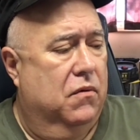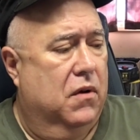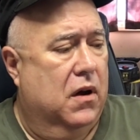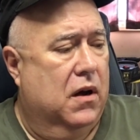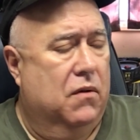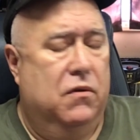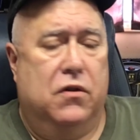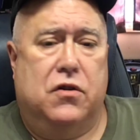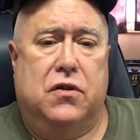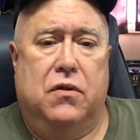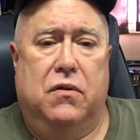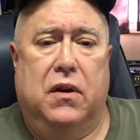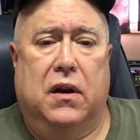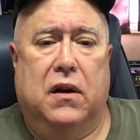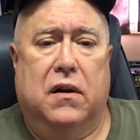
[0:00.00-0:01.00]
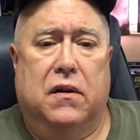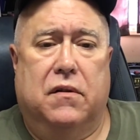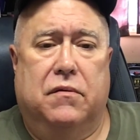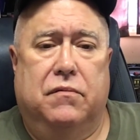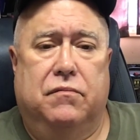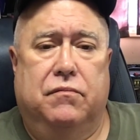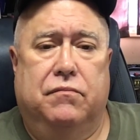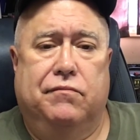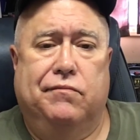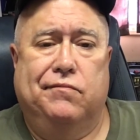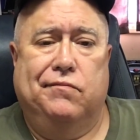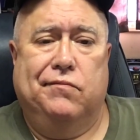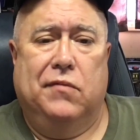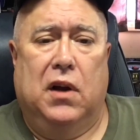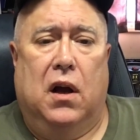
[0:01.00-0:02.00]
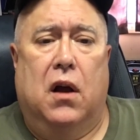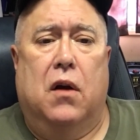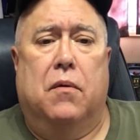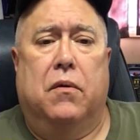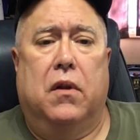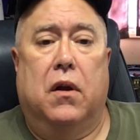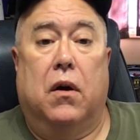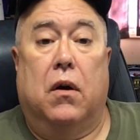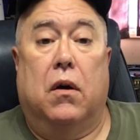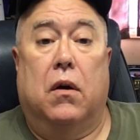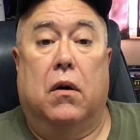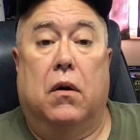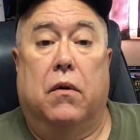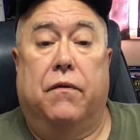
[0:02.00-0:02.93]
I was shooting the